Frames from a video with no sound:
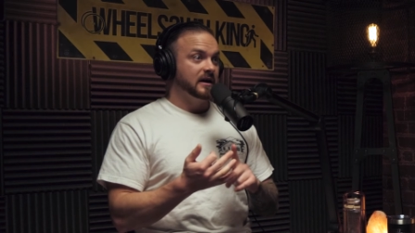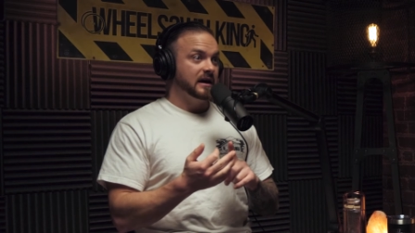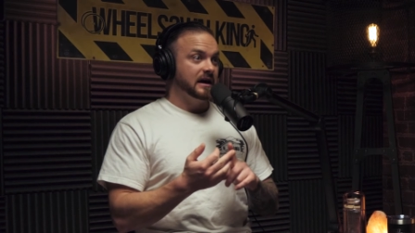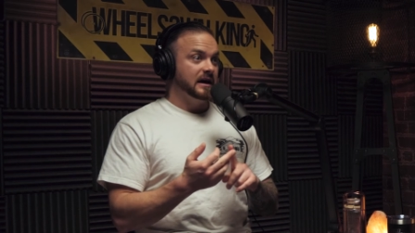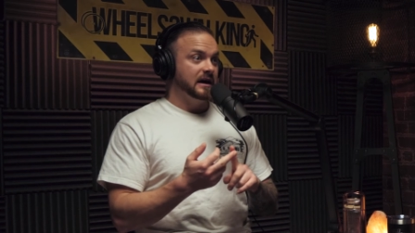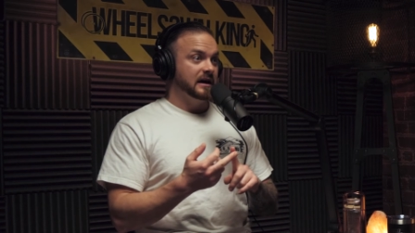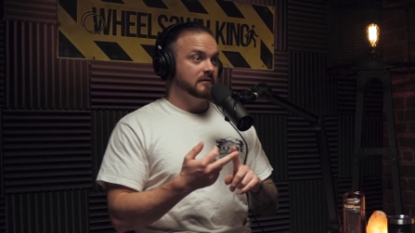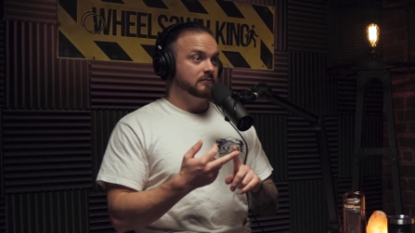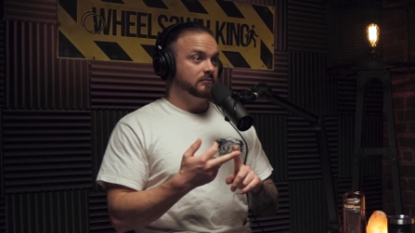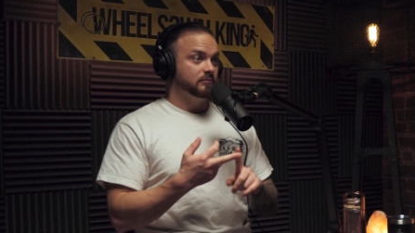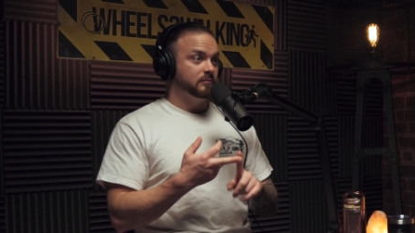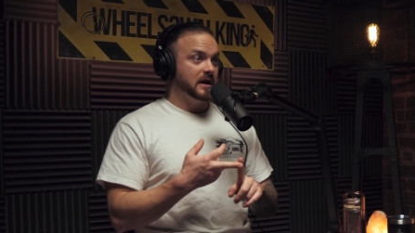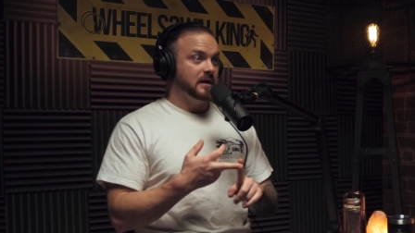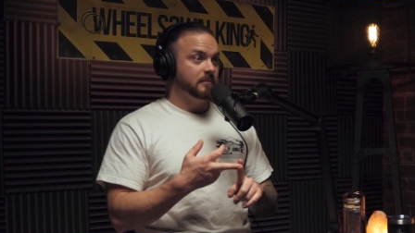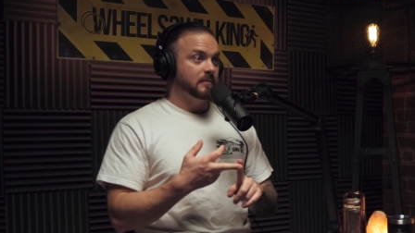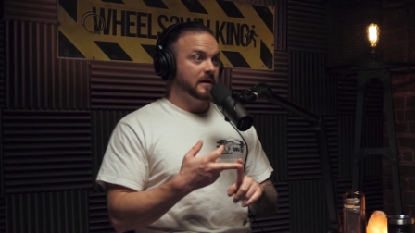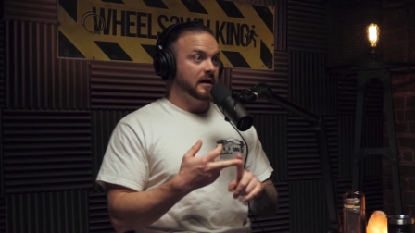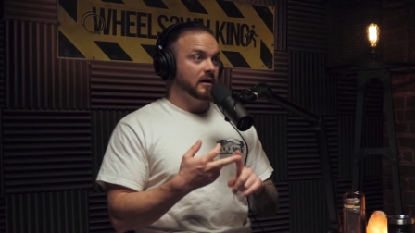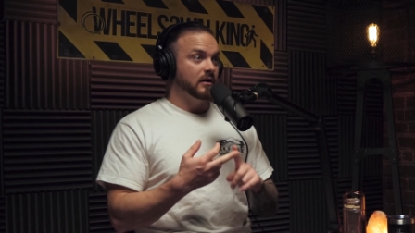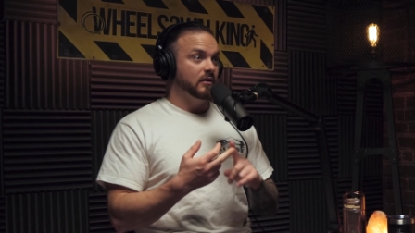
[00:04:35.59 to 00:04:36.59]
and
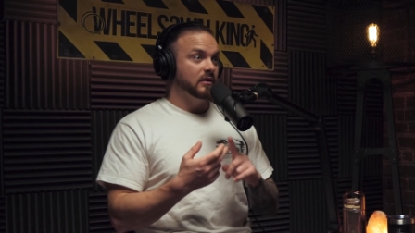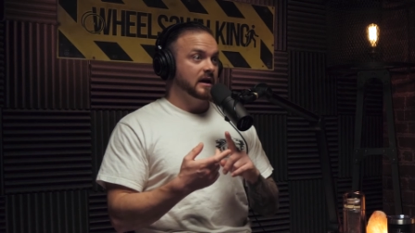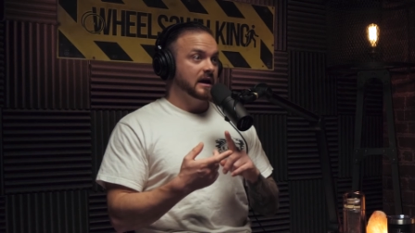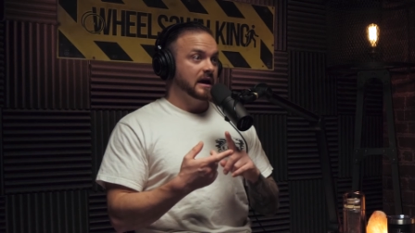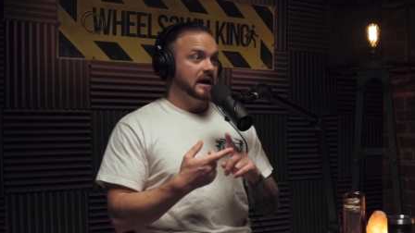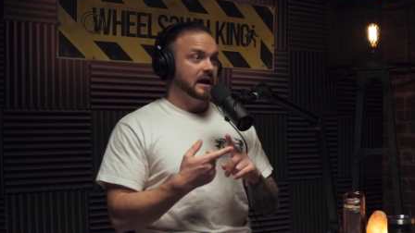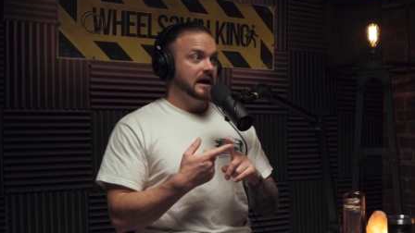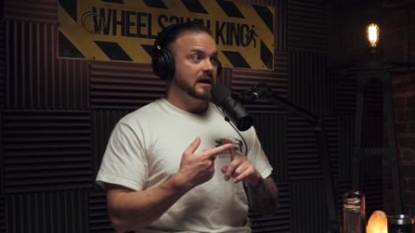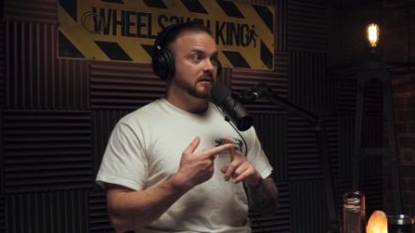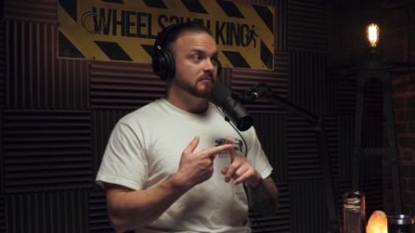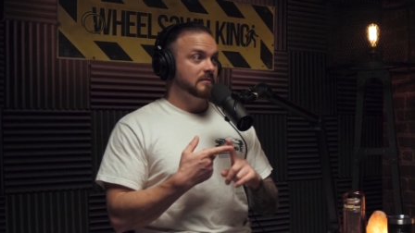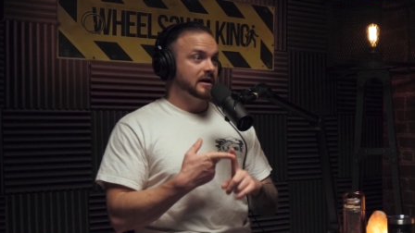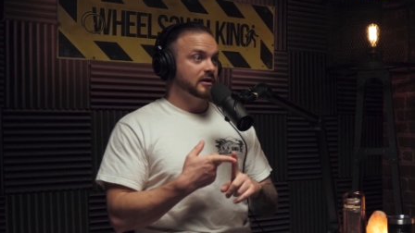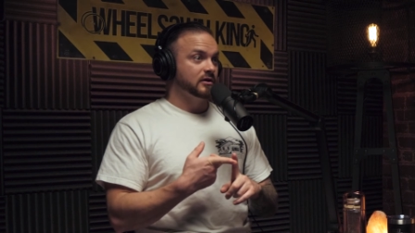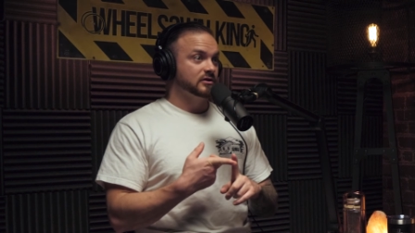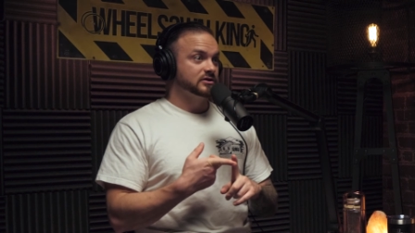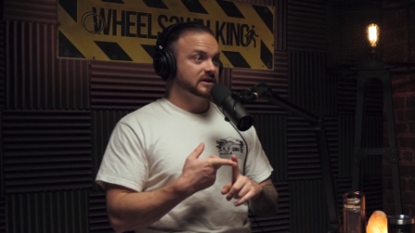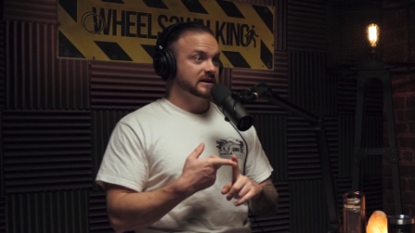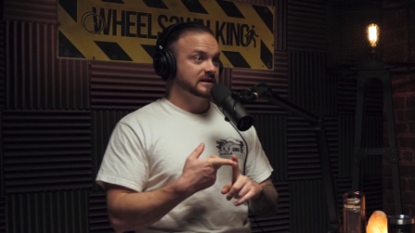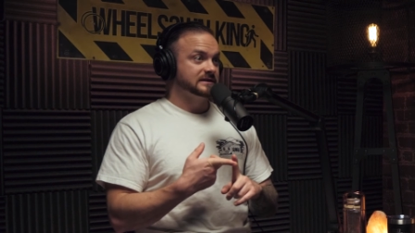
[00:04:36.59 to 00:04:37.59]
PayPal and
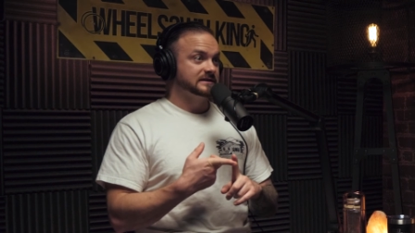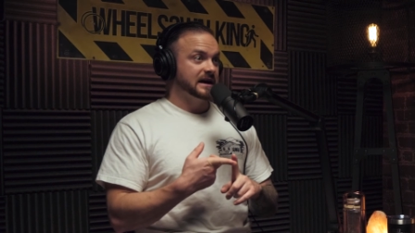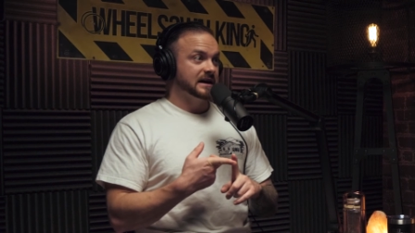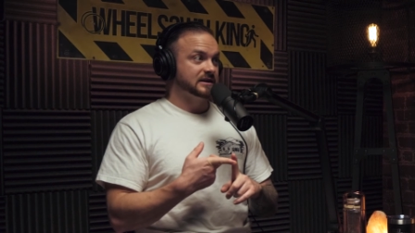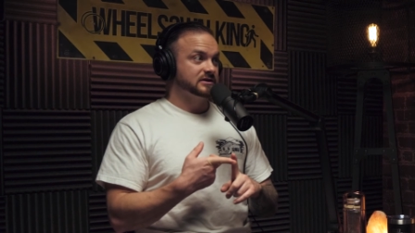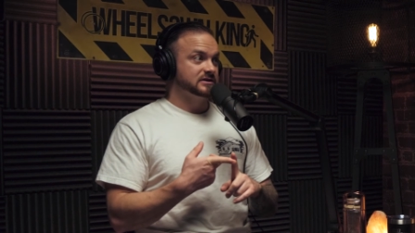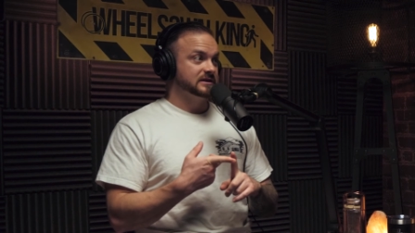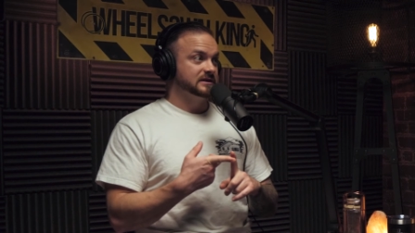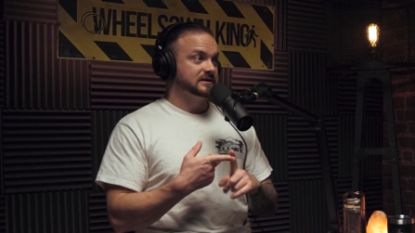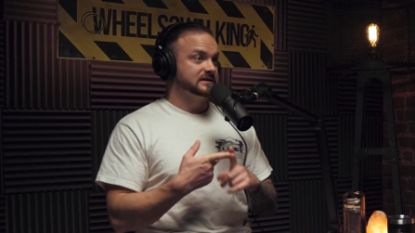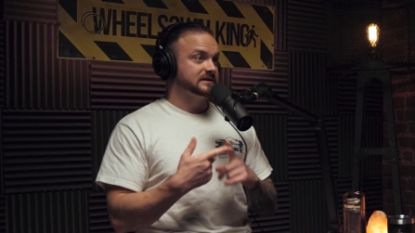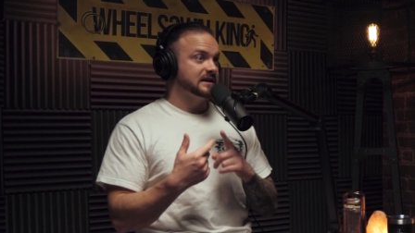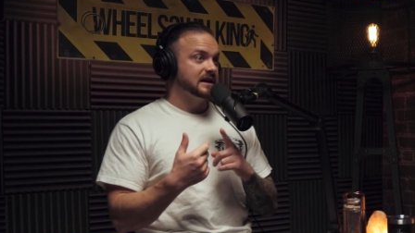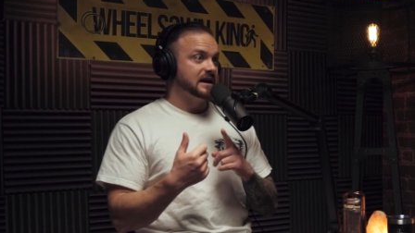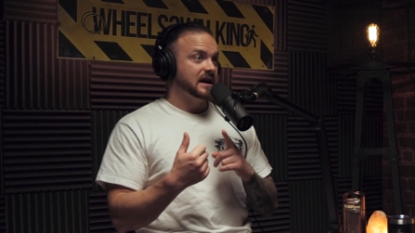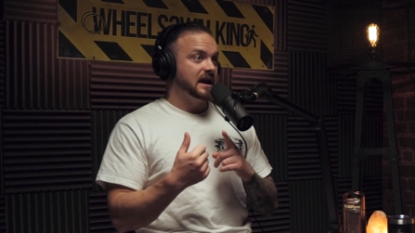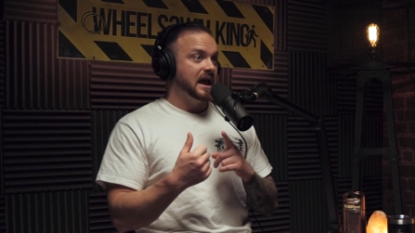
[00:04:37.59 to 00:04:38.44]
microtransactions